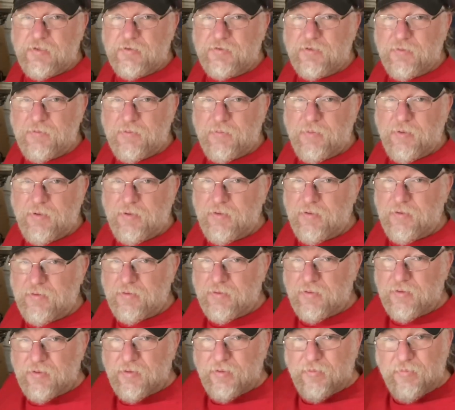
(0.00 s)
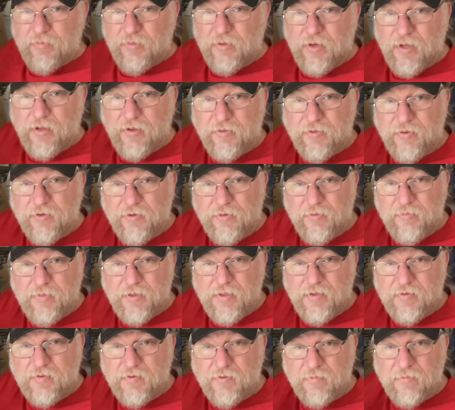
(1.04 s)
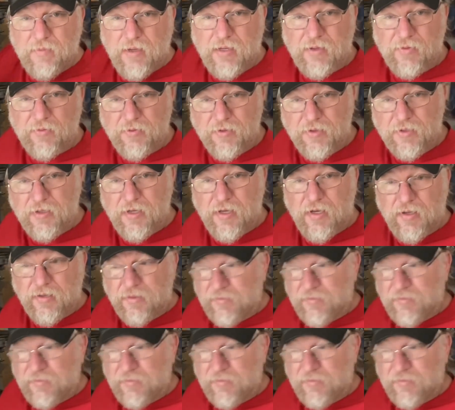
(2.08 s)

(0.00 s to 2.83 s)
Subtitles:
something apart, put all the little pieces back where you got